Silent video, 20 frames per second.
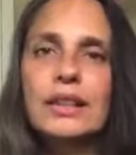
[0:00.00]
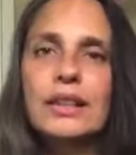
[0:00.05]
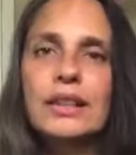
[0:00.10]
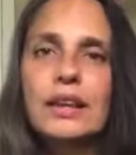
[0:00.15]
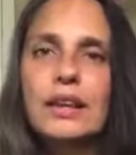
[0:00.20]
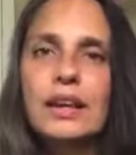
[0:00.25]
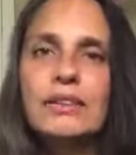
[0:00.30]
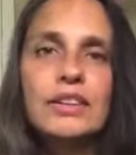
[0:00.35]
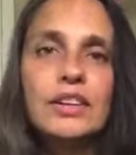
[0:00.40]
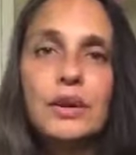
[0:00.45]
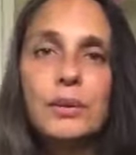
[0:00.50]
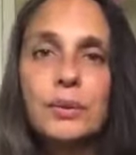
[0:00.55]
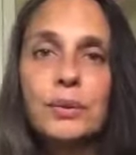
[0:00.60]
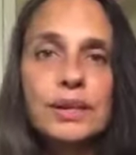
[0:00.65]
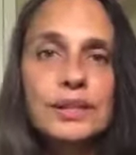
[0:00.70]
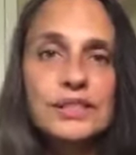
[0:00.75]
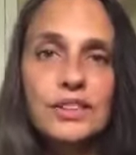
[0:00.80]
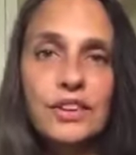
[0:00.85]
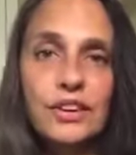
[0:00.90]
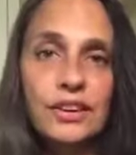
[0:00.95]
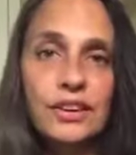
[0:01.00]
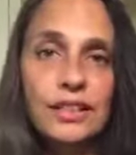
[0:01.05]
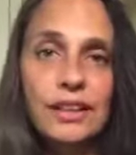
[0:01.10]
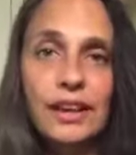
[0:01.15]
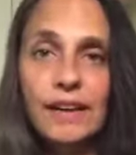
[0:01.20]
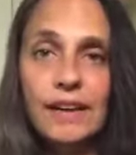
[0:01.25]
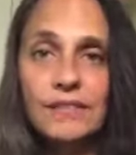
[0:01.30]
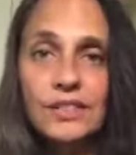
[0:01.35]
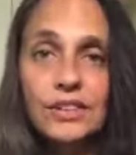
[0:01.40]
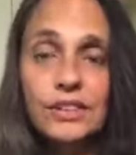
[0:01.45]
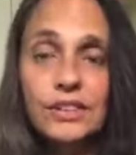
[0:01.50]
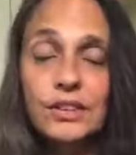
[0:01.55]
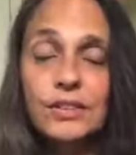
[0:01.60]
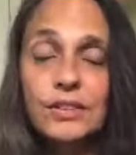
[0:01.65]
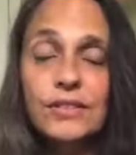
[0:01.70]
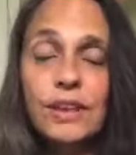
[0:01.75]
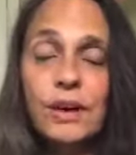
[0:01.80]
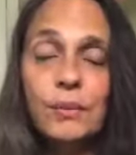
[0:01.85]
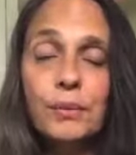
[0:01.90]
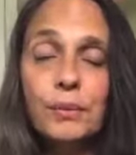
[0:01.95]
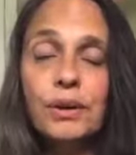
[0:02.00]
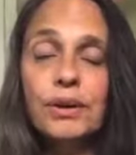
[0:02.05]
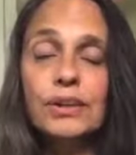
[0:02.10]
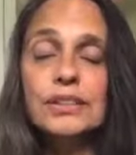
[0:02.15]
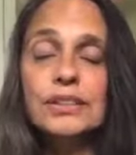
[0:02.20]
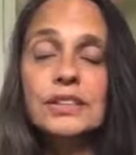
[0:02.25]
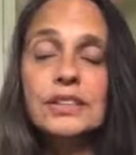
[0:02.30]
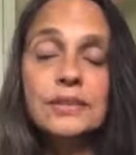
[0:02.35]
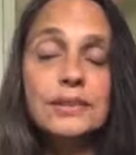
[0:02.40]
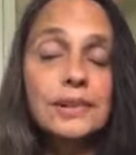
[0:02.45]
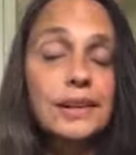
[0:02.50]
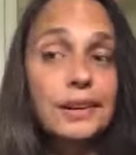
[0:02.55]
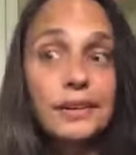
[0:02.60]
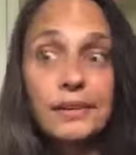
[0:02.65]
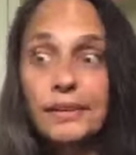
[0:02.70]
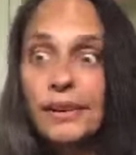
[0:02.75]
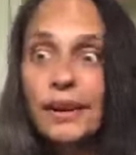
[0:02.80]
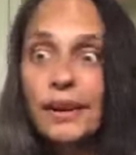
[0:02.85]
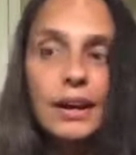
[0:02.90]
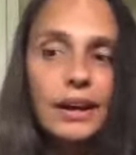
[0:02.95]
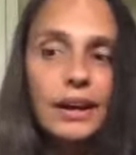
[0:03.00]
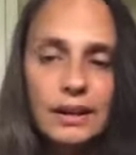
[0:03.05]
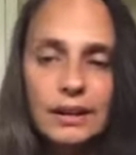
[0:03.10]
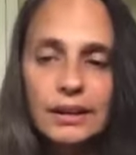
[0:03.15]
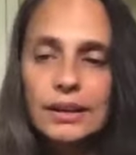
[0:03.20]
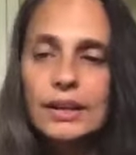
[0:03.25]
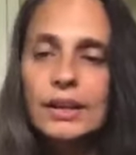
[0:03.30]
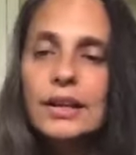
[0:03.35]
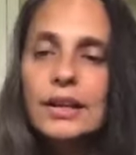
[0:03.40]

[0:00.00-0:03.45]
and then, we could start in the afternoon if that works. And they're like, okay.